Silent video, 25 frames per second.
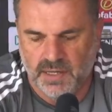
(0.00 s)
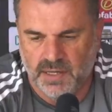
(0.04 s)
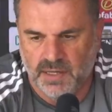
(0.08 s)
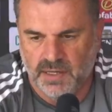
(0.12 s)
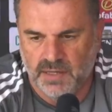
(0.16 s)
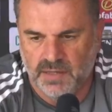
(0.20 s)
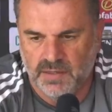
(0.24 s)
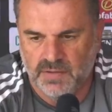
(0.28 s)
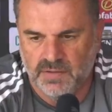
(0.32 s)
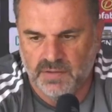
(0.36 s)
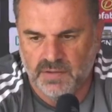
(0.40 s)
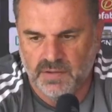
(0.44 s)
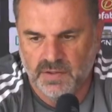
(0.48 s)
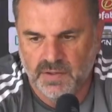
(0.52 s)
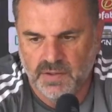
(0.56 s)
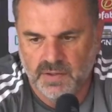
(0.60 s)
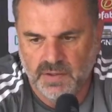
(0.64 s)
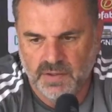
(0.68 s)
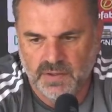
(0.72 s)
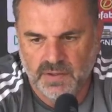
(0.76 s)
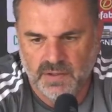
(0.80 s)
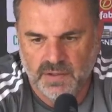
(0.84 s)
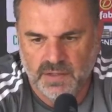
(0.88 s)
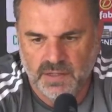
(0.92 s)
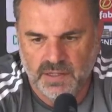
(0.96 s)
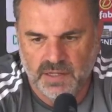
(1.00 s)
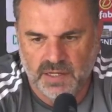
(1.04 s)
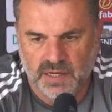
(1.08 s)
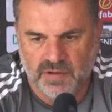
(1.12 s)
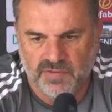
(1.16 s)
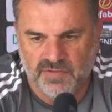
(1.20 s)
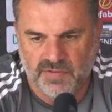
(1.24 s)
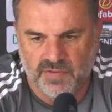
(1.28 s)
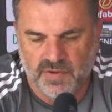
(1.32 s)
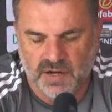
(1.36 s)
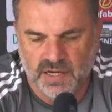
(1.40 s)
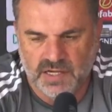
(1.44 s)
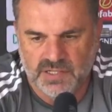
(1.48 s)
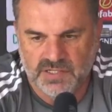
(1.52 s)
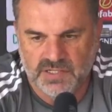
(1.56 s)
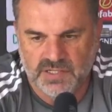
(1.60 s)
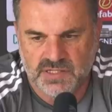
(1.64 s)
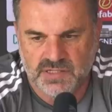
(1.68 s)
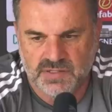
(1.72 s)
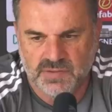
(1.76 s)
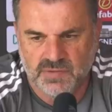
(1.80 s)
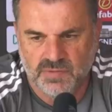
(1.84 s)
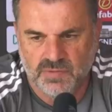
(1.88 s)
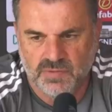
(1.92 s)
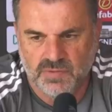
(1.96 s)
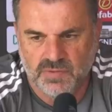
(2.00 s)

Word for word: And, you know, for us,